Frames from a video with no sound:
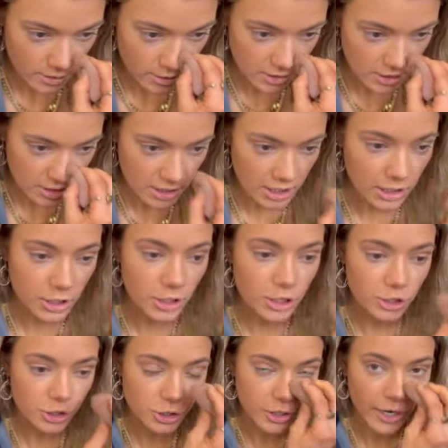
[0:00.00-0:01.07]
senior
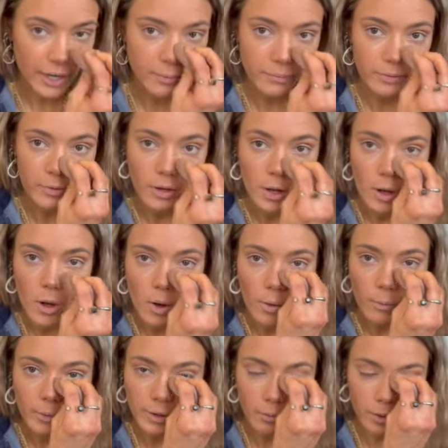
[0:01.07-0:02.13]
trip.
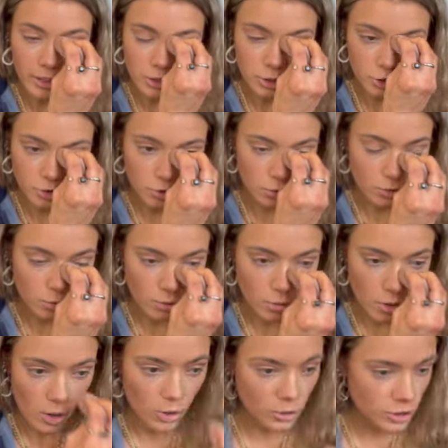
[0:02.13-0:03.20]
We went to
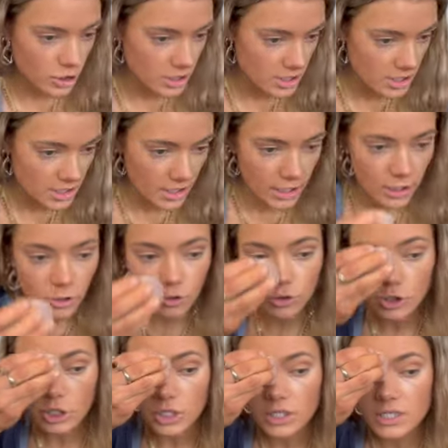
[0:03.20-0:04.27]
Ocean City, New
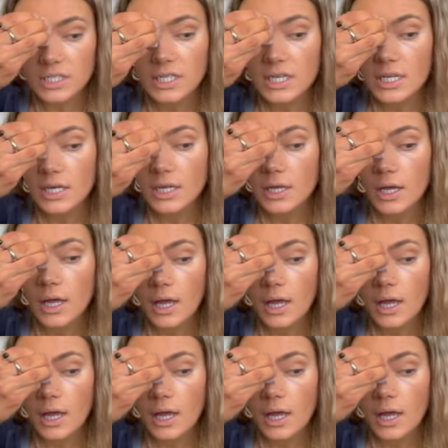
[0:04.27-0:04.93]
Jersey